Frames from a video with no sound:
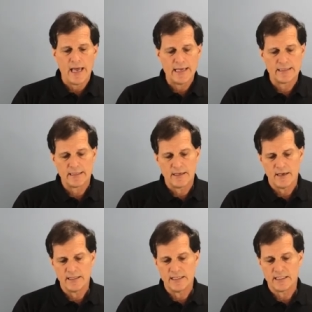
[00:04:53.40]
And as it
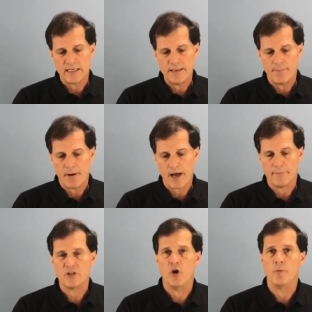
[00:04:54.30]
does, the seam
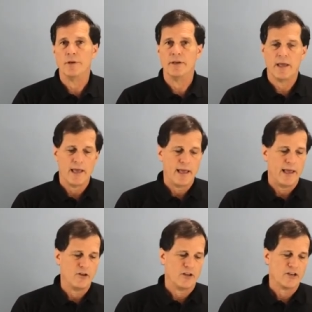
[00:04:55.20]
pops open
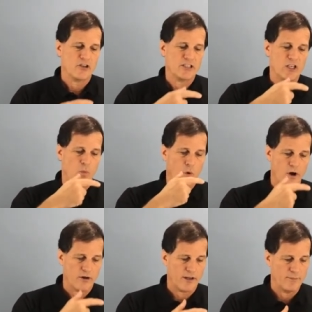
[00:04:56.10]
and you'll actually see
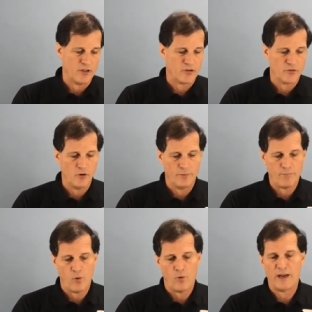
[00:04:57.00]
water coming through
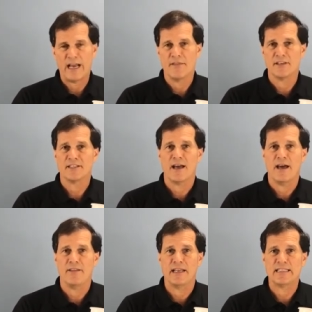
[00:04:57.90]
and pouring out the
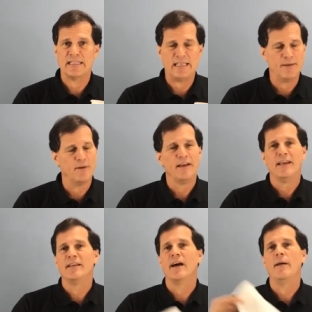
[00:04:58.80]
side of that seam.
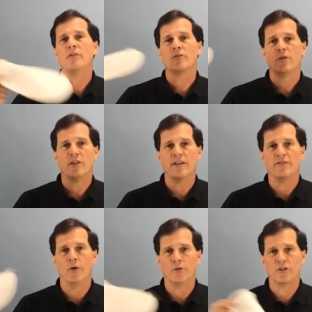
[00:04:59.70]
Time to throw
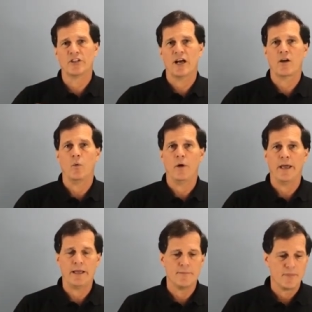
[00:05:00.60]
that filter sock
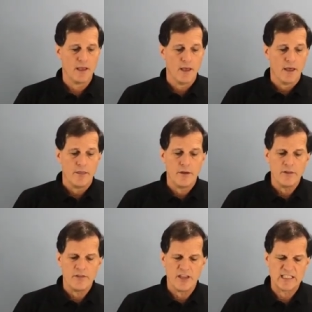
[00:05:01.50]
away. The
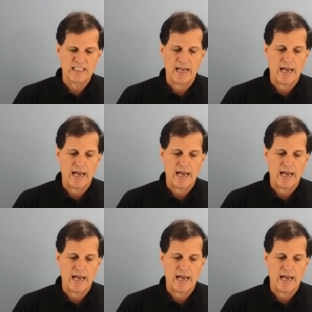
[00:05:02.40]
other thing that's gonna